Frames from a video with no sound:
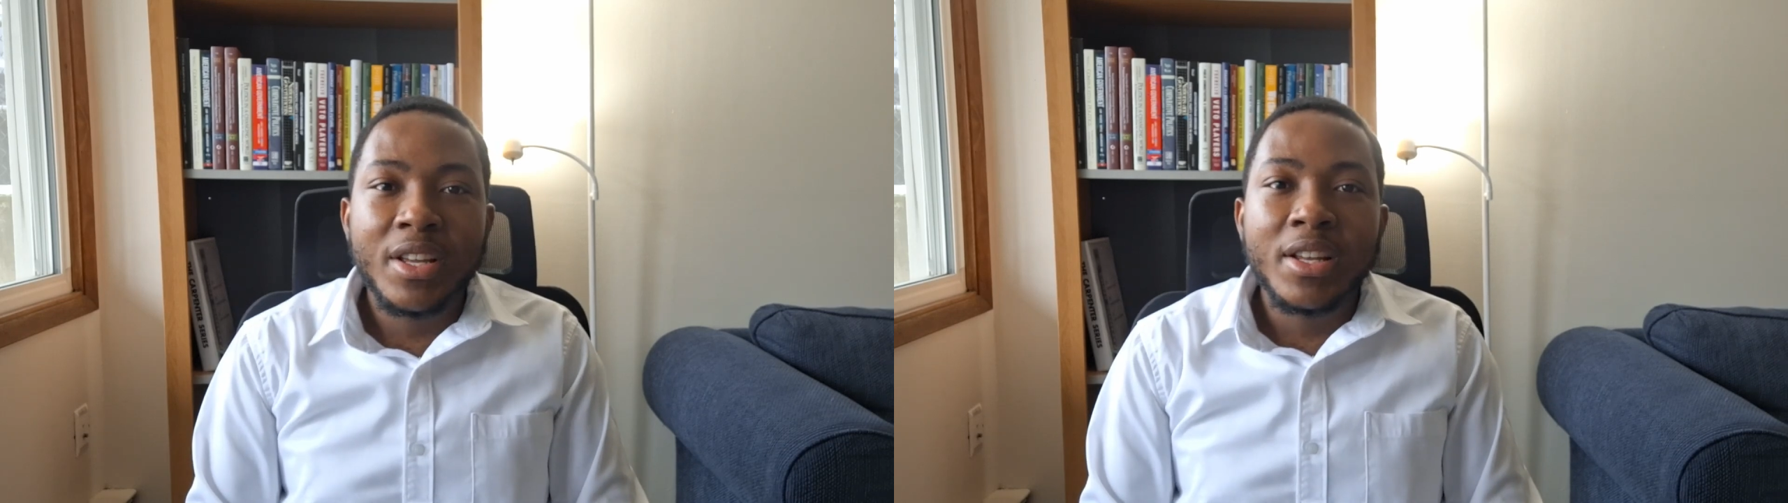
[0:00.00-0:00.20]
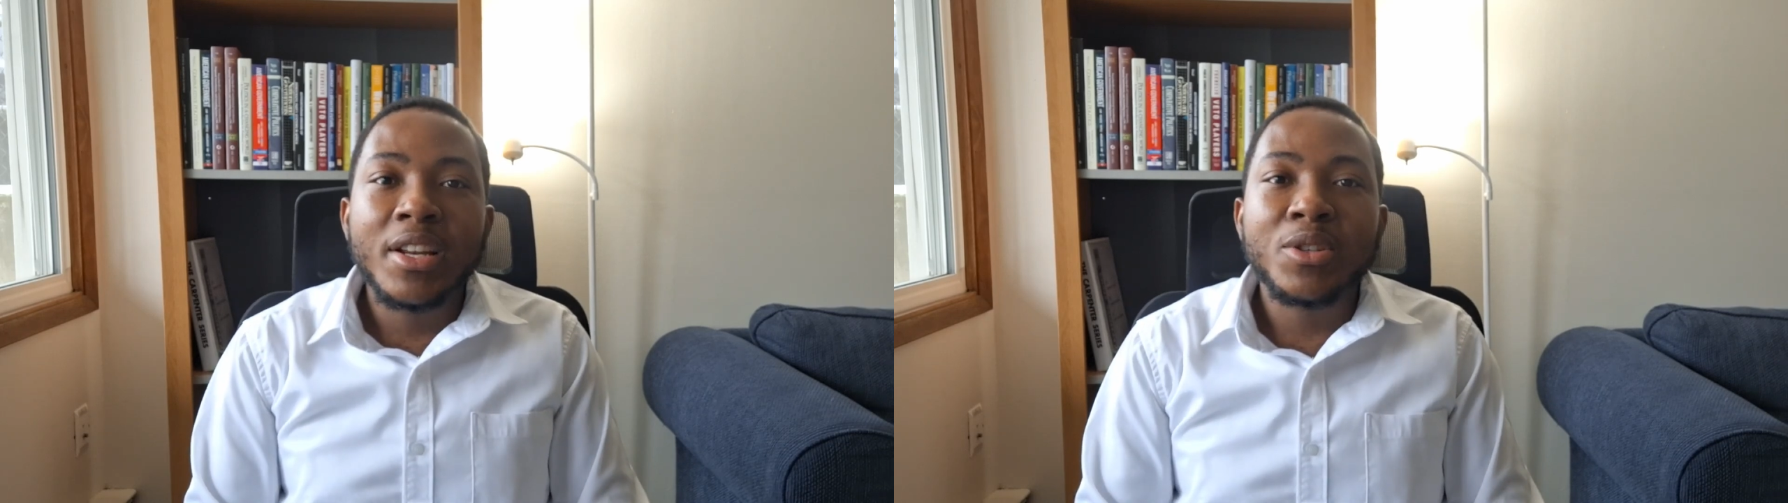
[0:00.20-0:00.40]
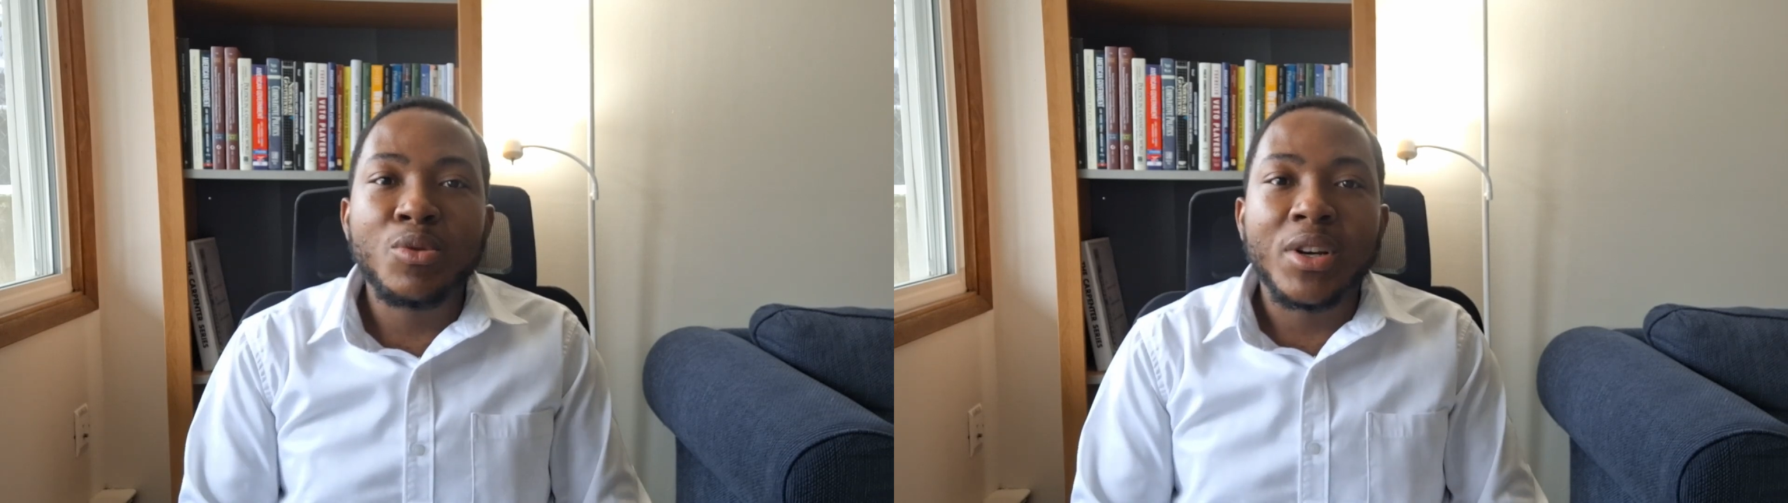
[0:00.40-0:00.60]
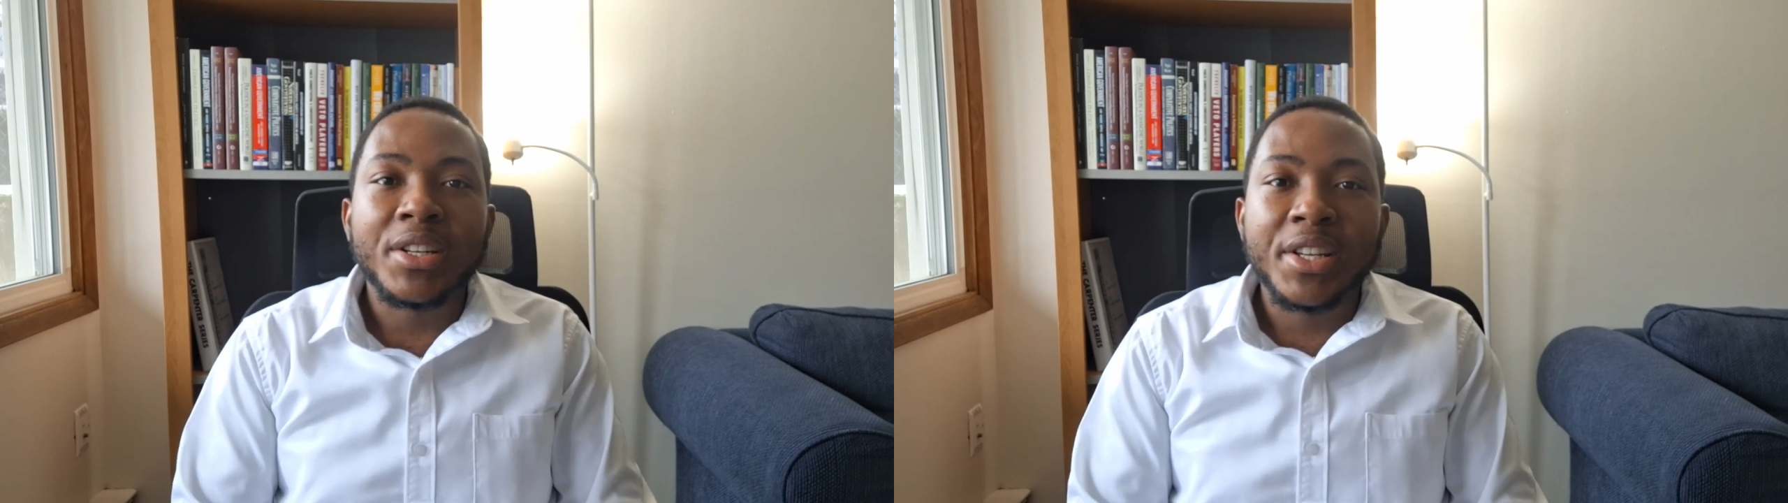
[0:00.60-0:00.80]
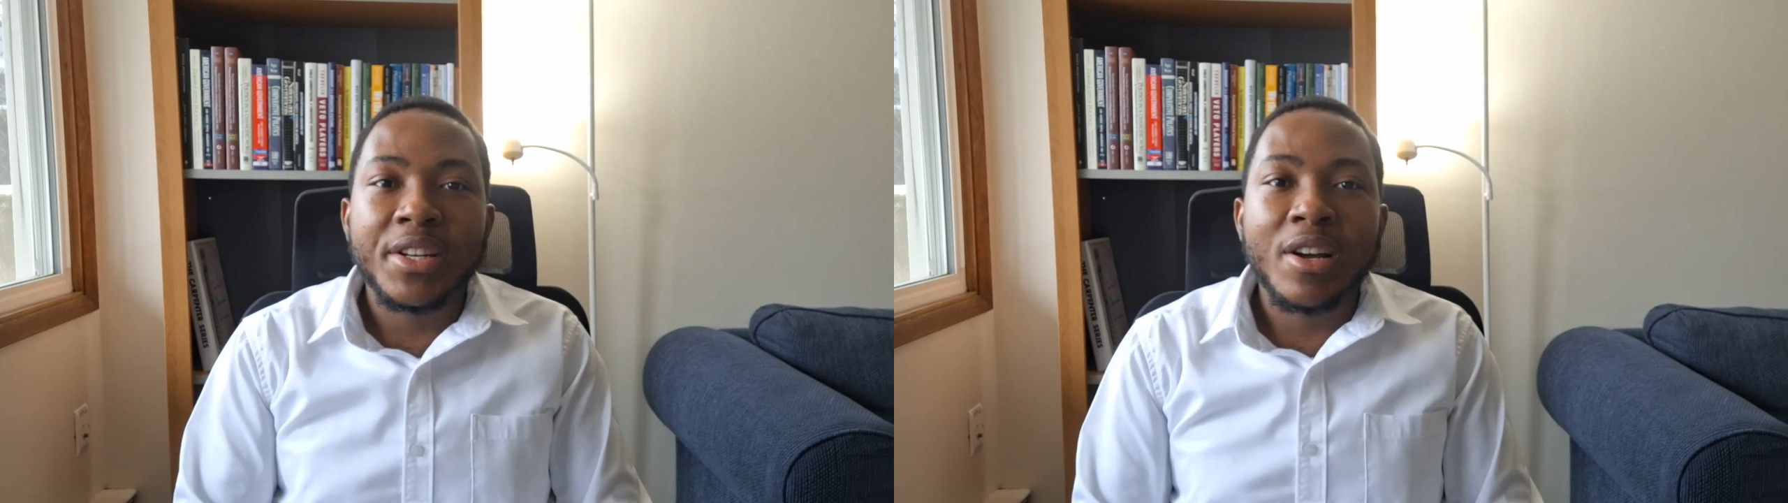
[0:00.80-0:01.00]
let's look at
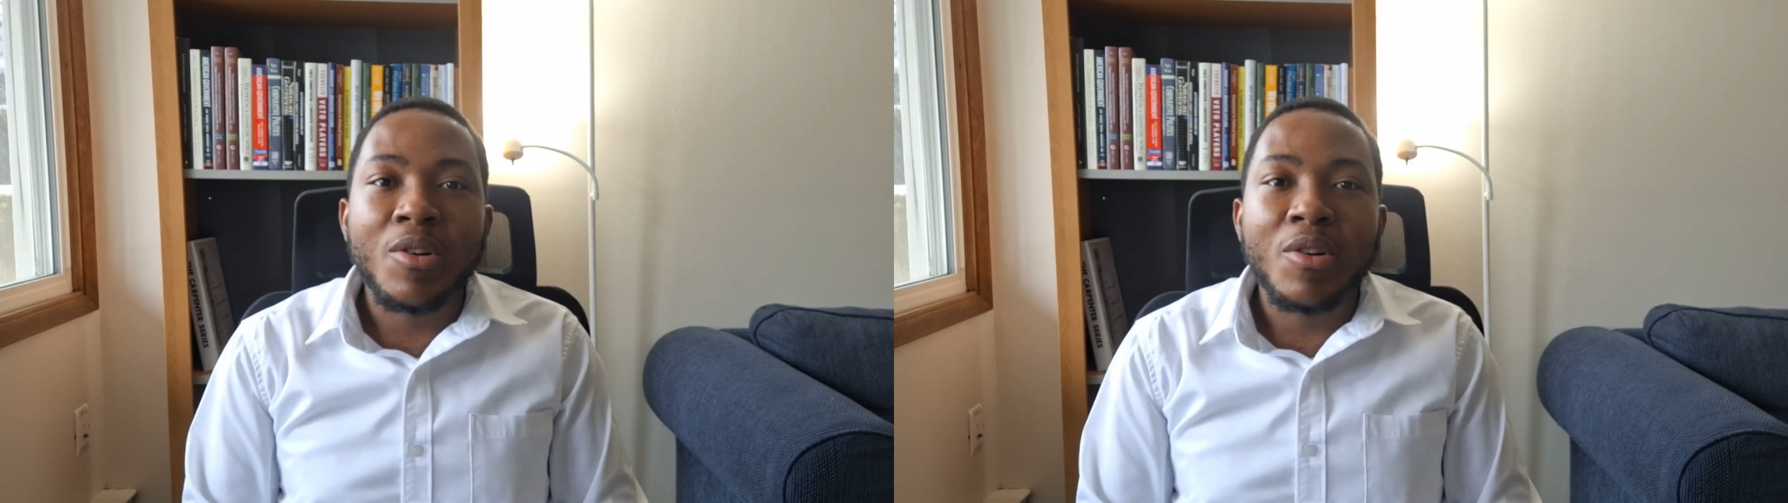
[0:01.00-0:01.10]
data